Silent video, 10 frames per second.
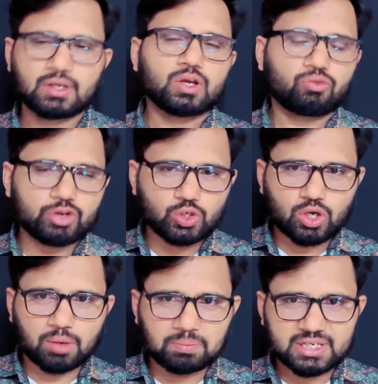When you
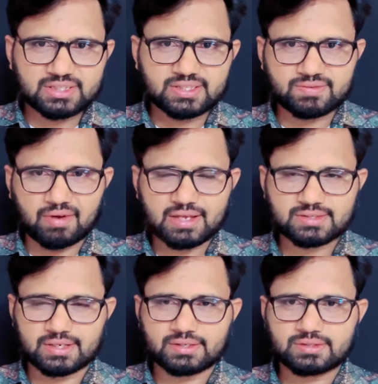complete this past
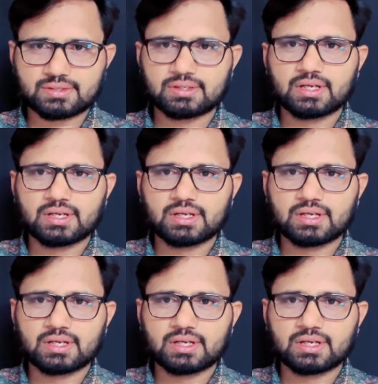tense,